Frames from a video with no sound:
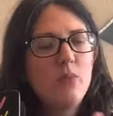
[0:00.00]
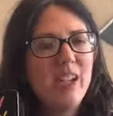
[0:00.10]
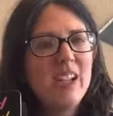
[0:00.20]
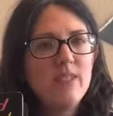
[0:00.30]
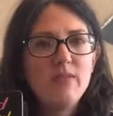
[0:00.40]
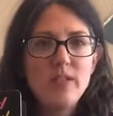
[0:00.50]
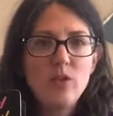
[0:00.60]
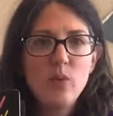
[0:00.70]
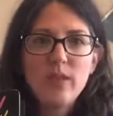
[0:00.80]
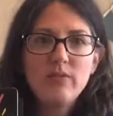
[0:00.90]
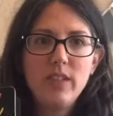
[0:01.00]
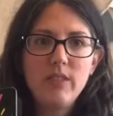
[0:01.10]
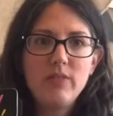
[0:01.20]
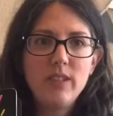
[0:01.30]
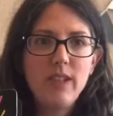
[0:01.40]
we kind of intuitively
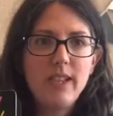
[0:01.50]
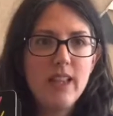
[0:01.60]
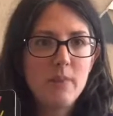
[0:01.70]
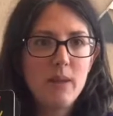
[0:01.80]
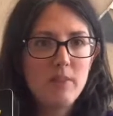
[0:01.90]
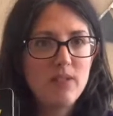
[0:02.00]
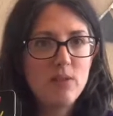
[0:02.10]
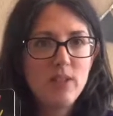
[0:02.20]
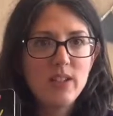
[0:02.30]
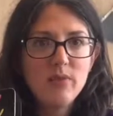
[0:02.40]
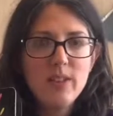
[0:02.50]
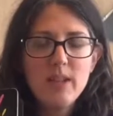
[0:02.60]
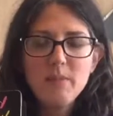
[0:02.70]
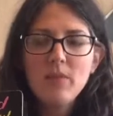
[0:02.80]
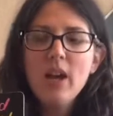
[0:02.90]
feel like that might be soothing for
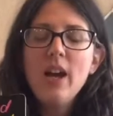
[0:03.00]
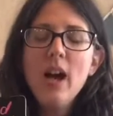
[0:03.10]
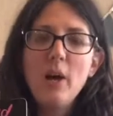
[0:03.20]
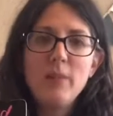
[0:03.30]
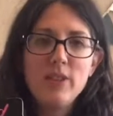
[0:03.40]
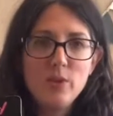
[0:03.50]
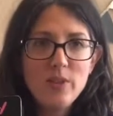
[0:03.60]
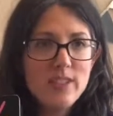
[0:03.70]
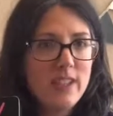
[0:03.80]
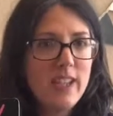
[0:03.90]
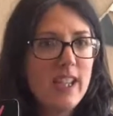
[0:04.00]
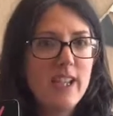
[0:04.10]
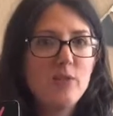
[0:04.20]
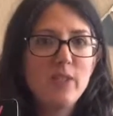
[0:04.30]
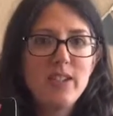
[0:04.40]
them, but the truth is that they
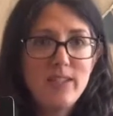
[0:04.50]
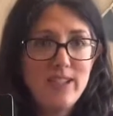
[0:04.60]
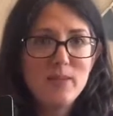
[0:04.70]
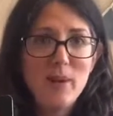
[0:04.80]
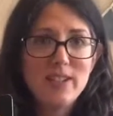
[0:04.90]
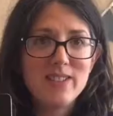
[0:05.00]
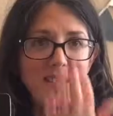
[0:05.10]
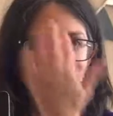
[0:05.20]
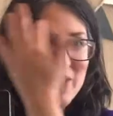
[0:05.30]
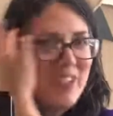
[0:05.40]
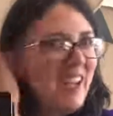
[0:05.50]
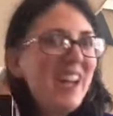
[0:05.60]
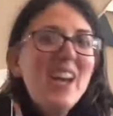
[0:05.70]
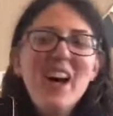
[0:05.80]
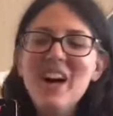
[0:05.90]
can't really see the pastels.
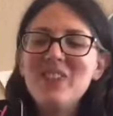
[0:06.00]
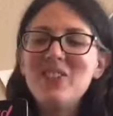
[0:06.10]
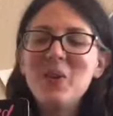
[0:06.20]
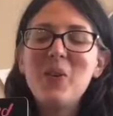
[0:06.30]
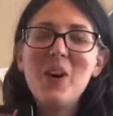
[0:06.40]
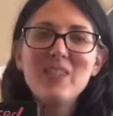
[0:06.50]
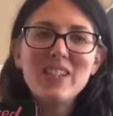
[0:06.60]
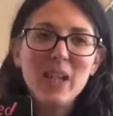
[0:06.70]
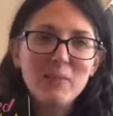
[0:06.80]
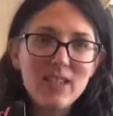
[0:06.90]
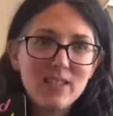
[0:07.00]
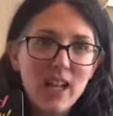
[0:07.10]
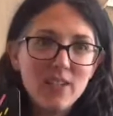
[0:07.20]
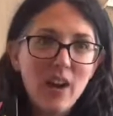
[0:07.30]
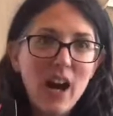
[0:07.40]
So oftentimes these
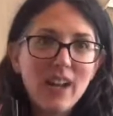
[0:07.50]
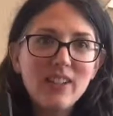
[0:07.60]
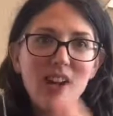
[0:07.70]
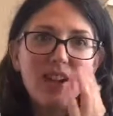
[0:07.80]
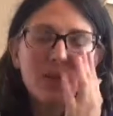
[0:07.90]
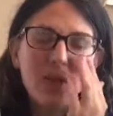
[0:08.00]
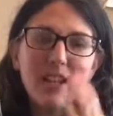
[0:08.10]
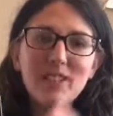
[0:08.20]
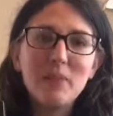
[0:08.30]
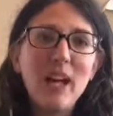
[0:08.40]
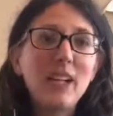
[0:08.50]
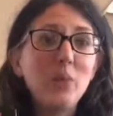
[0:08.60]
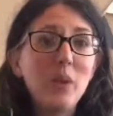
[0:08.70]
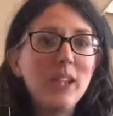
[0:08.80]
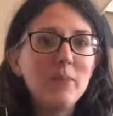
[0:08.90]
kind of high contrast black
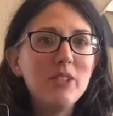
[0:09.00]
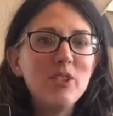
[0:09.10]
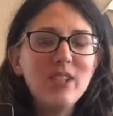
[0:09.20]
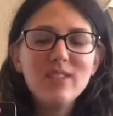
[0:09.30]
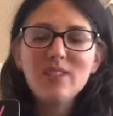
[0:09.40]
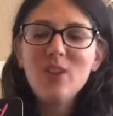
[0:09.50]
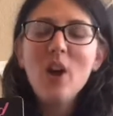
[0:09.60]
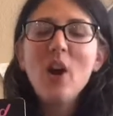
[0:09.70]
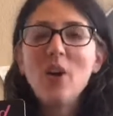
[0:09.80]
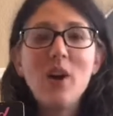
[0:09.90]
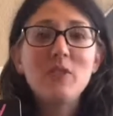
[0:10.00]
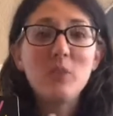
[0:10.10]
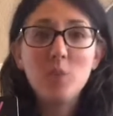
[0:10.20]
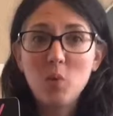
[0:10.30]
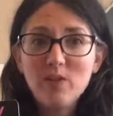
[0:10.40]
and white images are
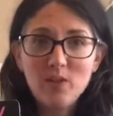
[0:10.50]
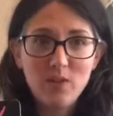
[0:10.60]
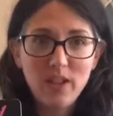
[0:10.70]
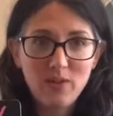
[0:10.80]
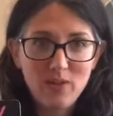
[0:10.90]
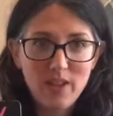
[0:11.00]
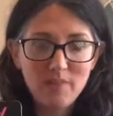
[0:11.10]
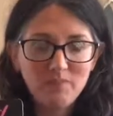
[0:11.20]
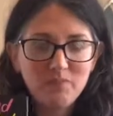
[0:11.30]
often more soothing for them.